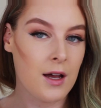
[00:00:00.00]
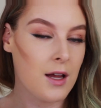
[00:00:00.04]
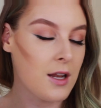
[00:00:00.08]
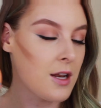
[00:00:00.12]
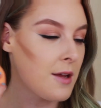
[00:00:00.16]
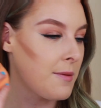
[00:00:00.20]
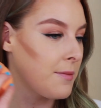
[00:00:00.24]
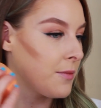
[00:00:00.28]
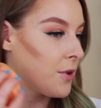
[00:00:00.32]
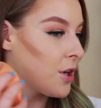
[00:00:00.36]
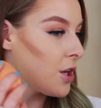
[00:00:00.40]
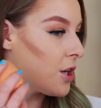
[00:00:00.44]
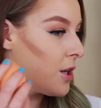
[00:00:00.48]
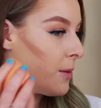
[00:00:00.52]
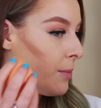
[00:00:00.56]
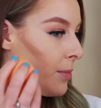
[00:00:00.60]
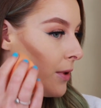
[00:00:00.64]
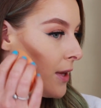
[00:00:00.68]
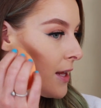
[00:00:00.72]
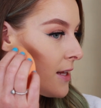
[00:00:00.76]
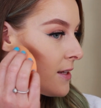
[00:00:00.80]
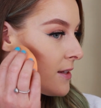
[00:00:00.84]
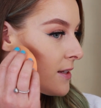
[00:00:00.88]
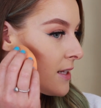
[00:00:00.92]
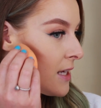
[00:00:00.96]
And I'm going to
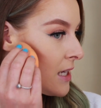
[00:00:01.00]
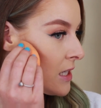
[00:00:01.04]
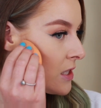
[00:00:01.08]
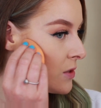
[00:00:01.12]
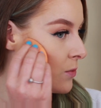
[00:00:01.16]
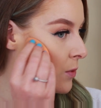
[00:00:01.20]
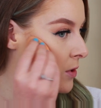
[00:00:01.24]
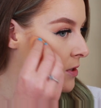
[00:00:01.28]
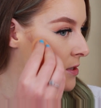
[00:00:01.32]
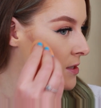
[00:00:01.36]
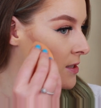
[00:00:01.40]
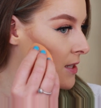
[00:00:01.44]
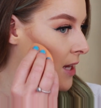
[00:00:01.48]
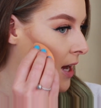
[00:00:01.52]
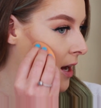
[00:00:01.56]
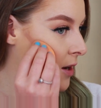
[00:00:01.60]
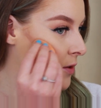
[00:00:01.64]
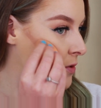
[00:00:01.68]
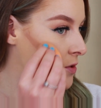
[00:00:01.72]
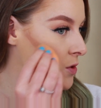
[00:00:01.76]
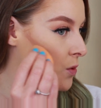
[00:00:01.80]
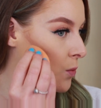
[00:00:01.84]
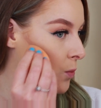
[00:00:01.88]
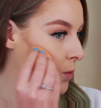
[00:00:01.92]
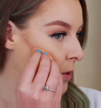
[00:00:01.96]
blend these ones
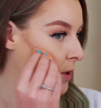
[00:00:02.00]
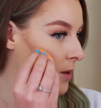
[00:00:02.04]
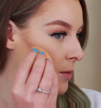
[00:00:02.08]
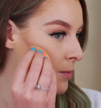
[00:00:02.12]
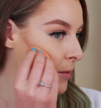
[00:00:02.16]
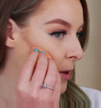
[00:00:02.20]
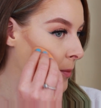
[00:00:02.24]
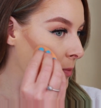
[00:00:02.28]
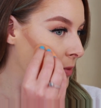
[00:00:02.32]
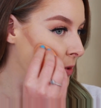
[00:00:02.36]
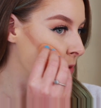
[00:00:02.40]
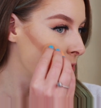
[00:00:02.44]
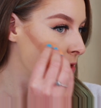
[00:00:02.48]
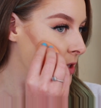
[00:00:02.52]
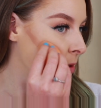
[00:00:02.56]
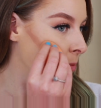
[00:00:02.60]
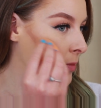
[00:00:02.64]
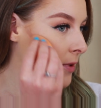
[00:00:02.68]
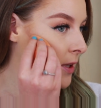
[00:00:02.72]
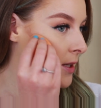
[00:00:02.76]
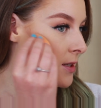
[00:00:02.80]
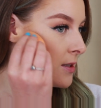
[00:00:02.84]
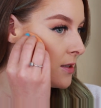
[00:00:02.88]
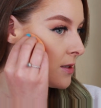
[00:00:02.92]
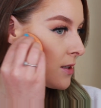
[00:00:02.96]
out with my beauty
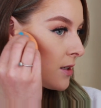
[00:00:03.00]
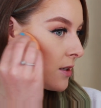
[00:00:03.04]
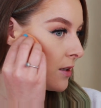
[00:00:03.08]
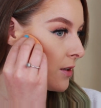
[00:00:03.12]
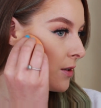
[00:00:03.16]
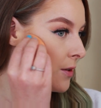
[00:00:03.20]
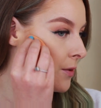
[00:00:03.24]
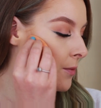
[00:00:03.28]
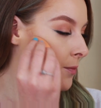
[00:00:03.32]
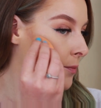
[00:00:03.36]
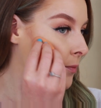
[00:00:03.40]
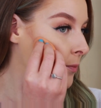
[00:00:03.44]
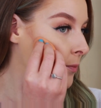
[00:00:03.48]
blender.